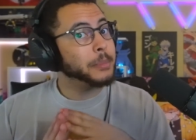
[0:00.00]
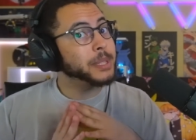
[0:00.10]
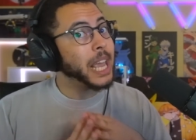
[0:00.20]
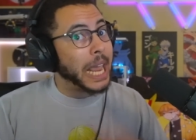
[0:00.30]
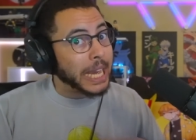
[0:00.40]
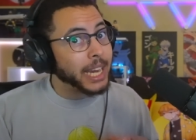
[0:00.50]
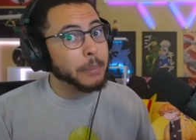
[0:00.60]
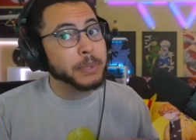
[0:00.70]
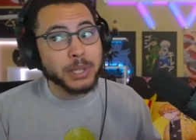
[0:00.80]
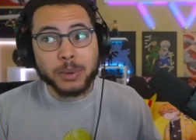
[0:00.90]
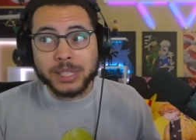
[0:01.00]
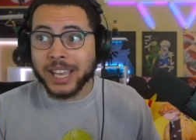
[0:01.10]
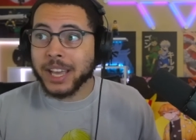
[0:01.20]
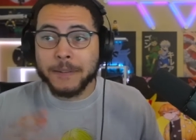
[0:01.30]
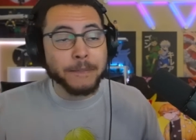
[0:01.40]
up to eight episodes
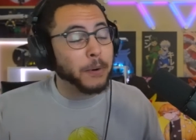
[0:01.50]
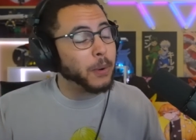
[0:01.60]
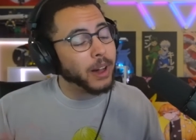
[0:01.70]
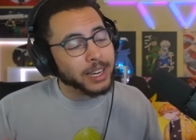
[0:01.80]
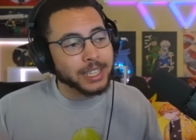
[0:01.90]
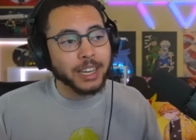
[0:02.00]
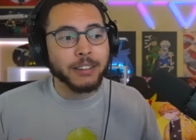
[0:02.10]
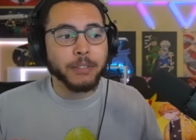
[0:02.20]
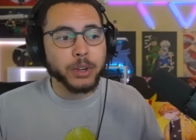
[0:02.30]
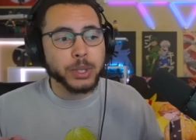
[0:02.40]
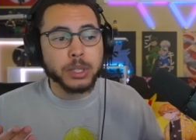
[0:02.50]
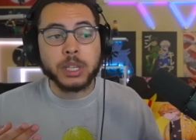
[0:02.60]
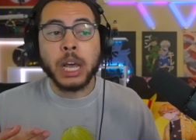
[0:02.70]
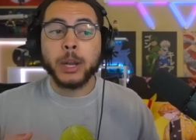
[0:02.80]
ahead, full uncut versions.